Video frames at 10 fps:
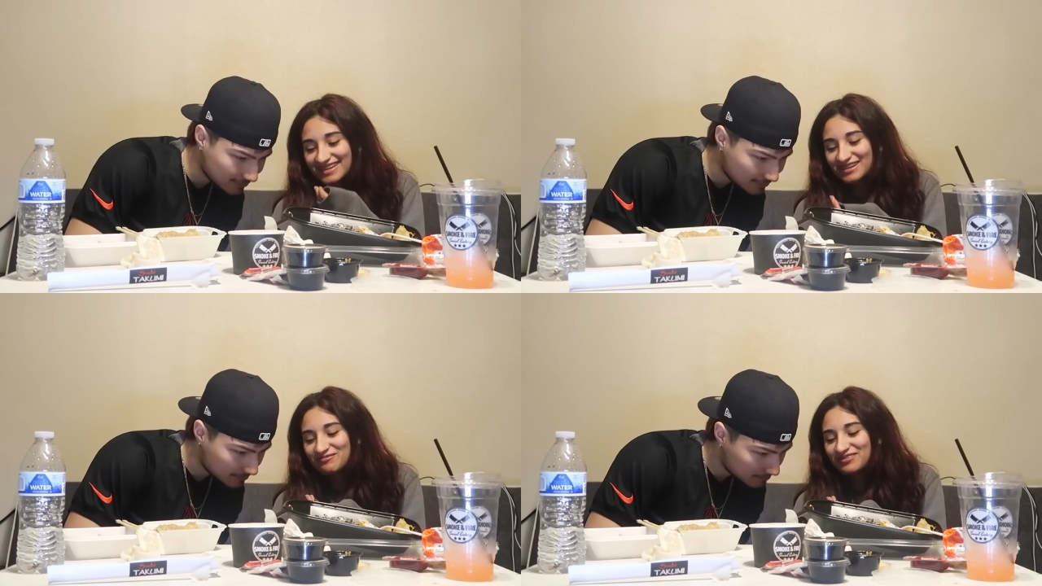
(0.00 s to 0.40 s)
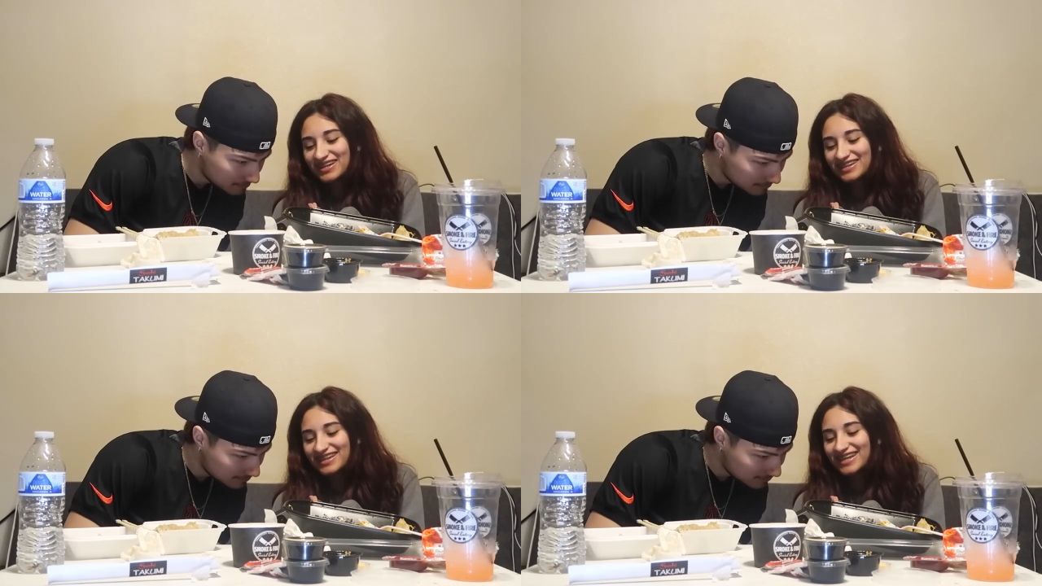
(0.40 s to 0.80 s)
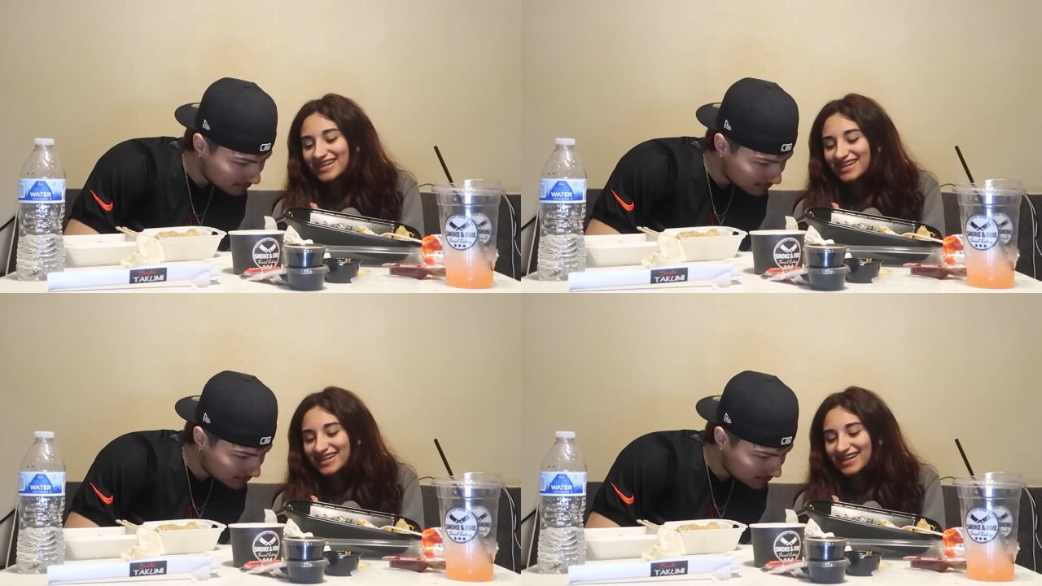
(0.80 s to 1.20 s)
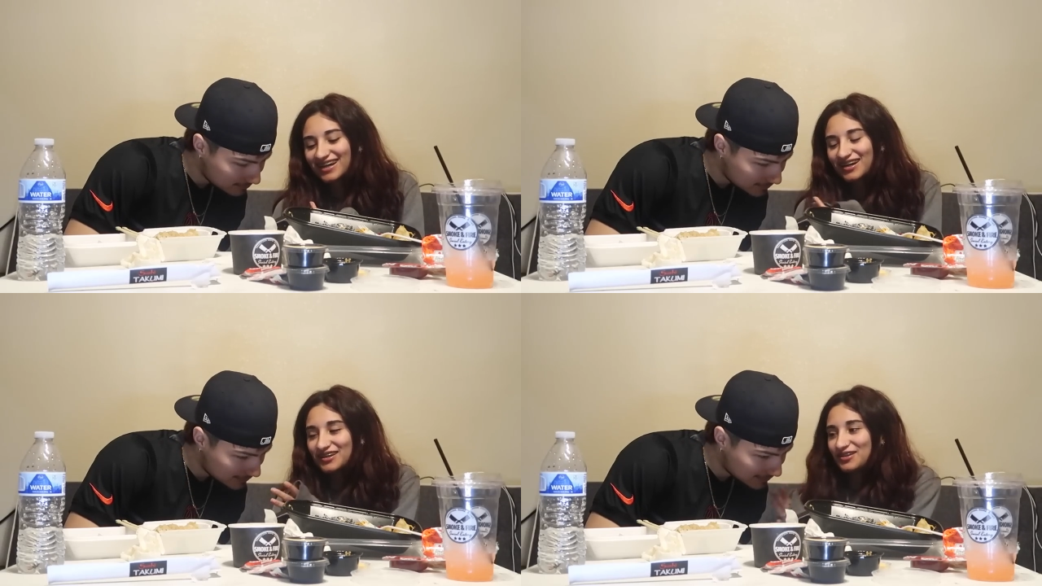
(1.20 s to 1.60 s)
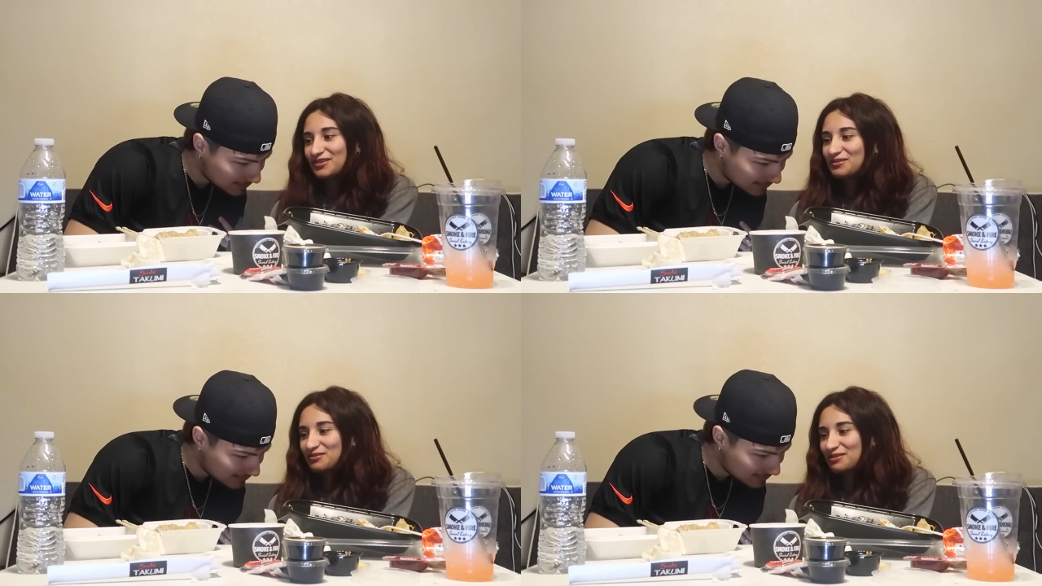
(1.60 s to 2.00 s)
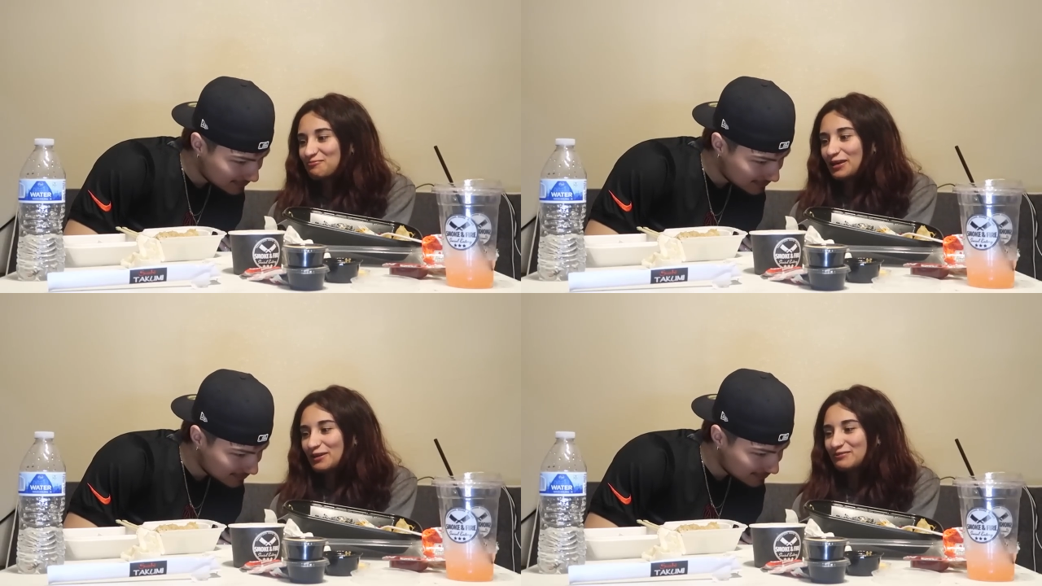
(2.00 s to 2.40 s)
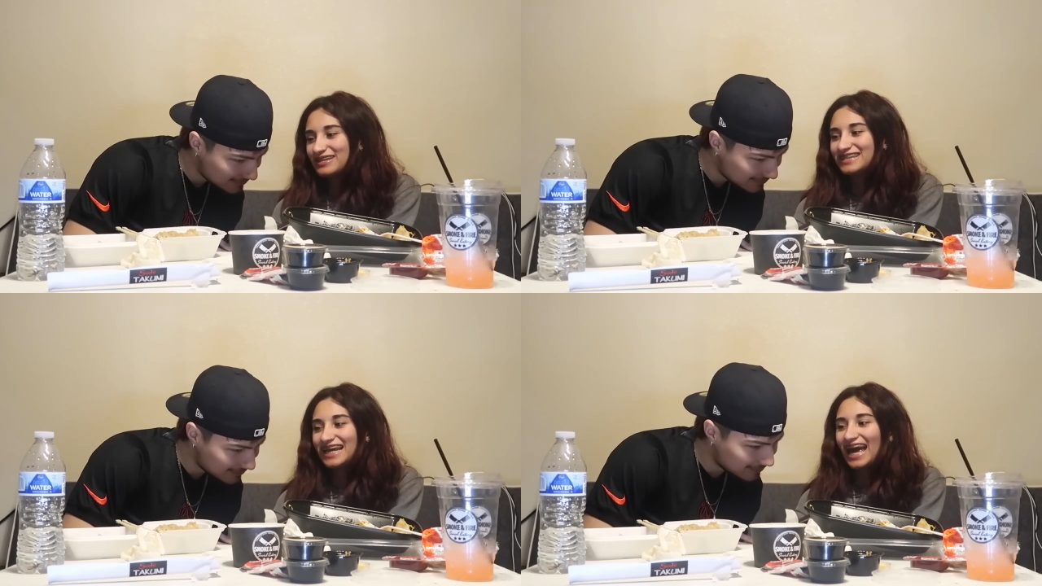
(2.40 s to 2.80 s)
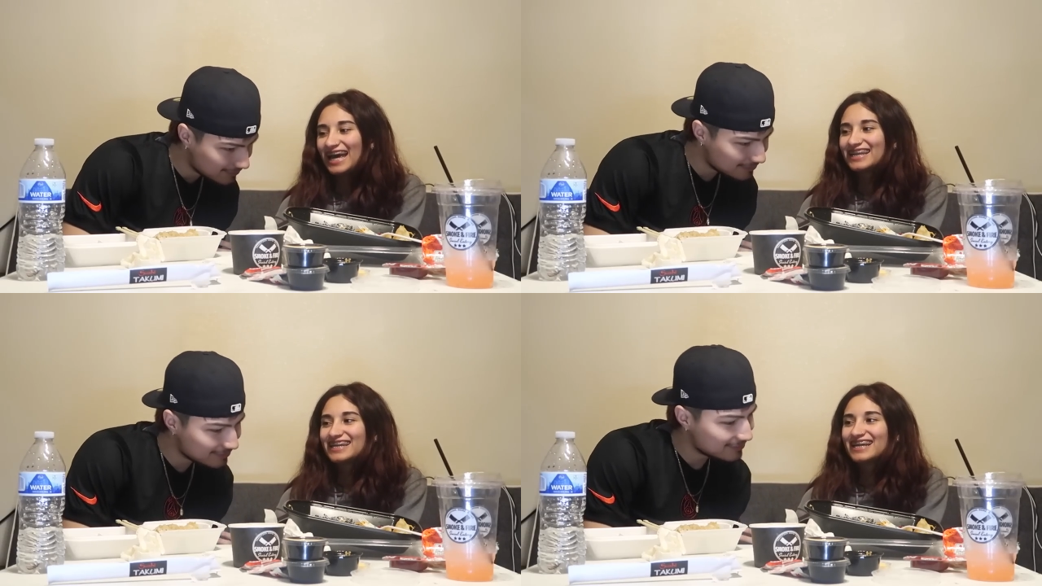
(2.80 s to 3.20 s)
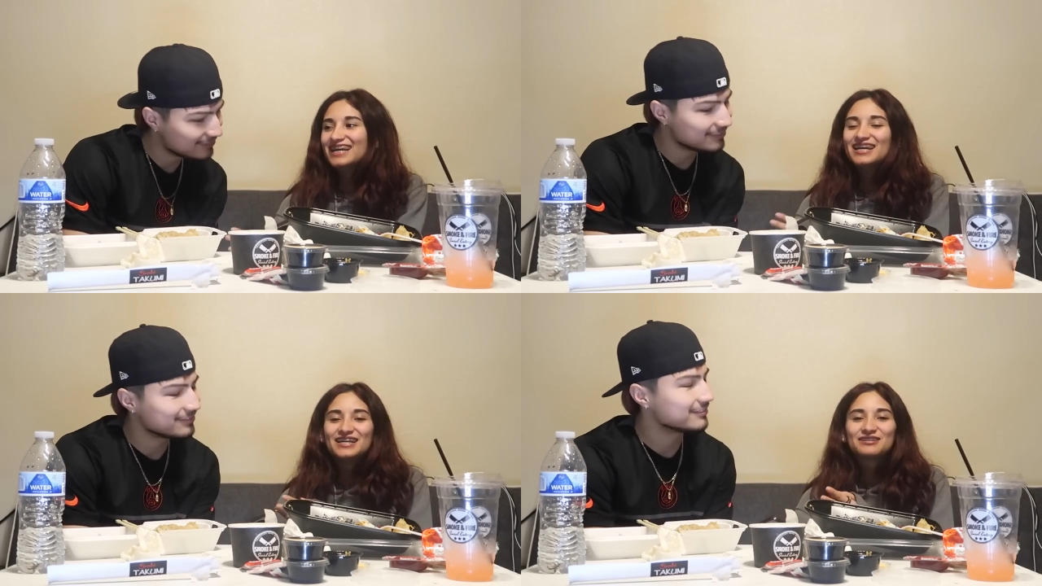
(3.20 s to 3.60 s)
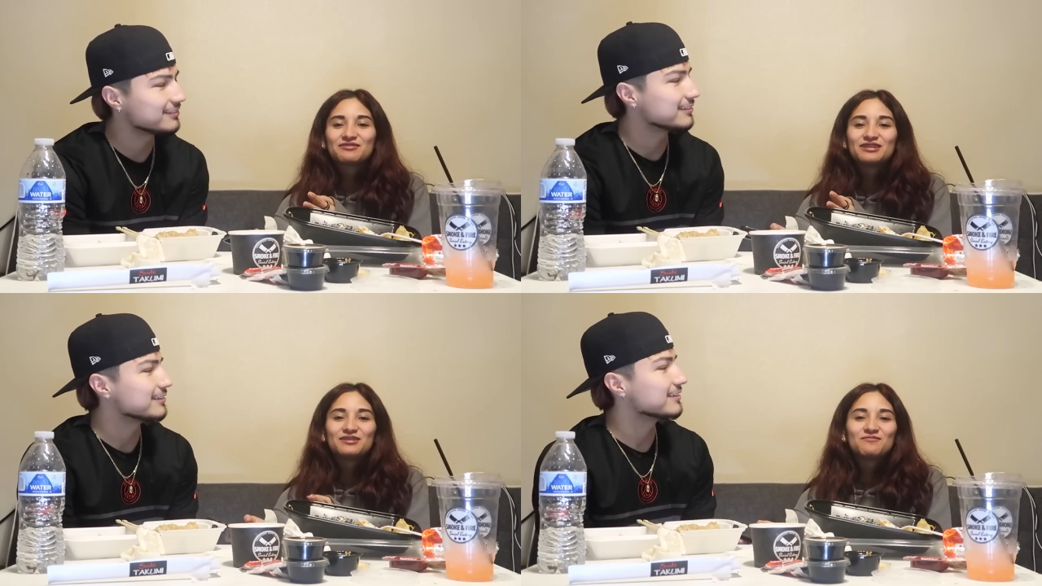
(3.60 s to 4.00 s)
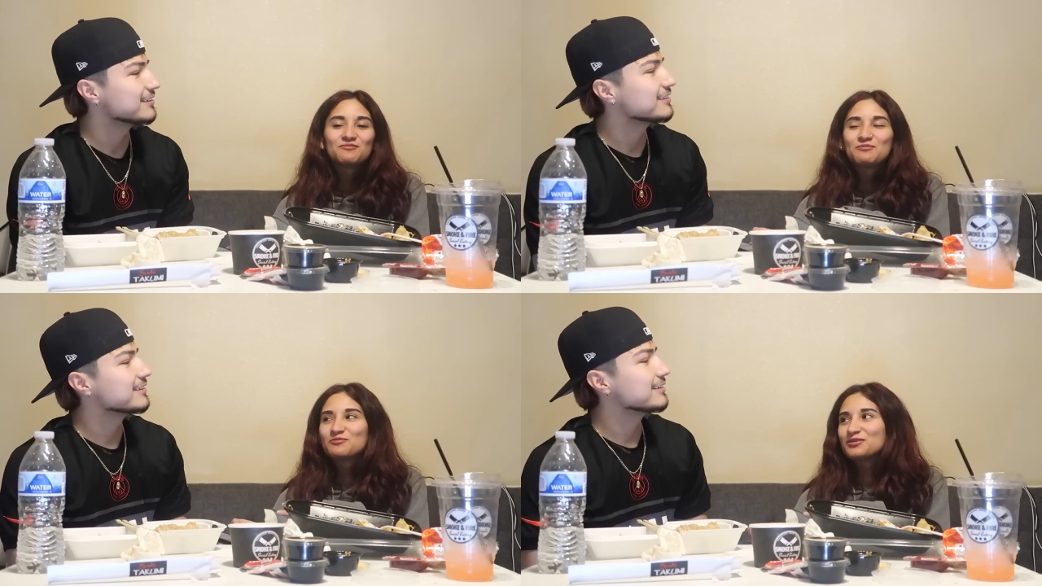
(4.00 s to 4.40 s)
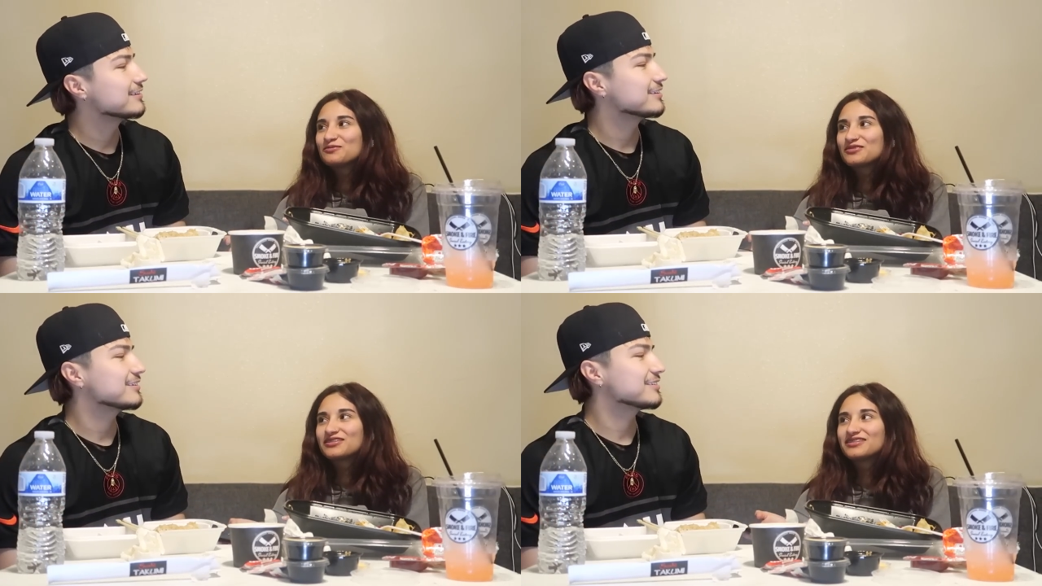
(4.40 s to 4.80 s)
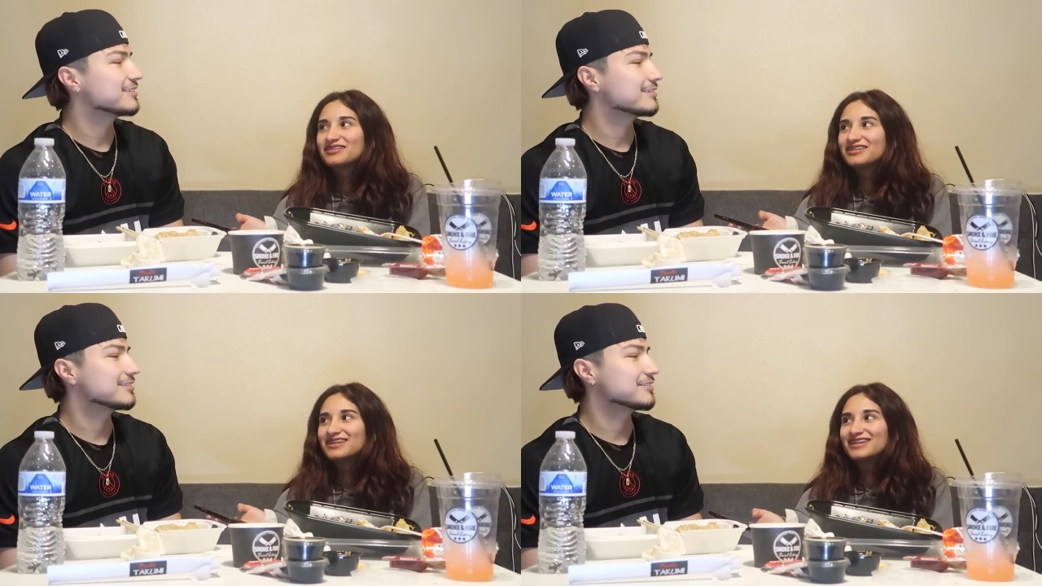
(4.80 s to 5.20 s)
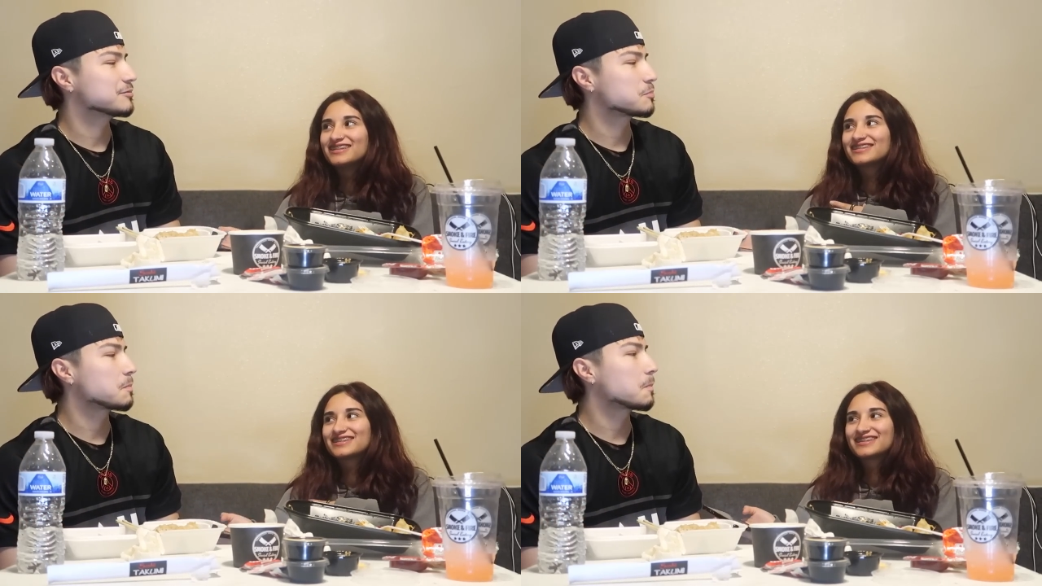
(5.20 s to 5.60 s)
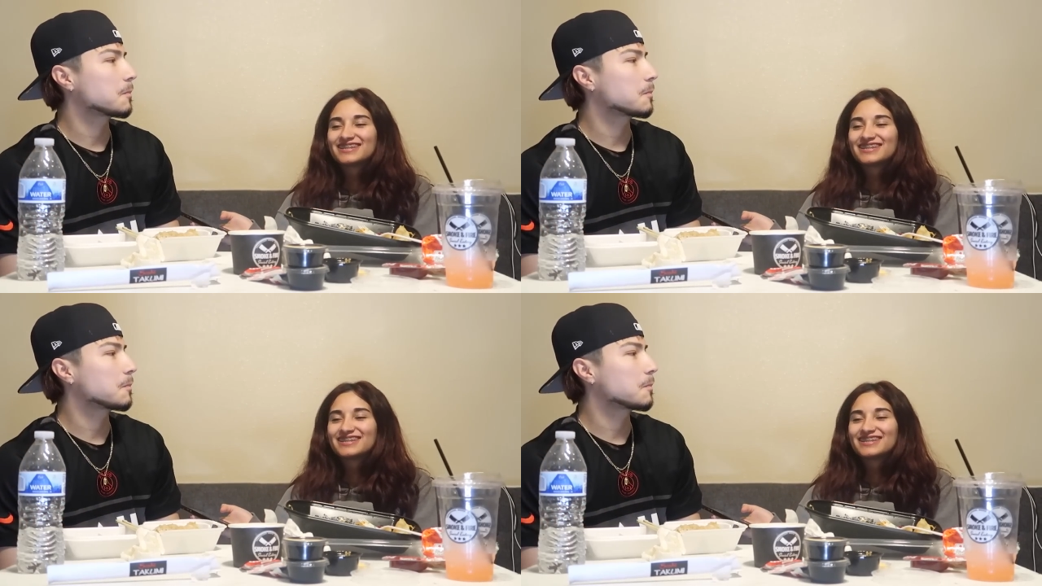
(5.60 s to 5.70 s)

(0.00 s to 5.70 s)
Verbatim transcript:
Speaker 1: think they meant like, are you the, the baby? Oh. is if my boyfriend is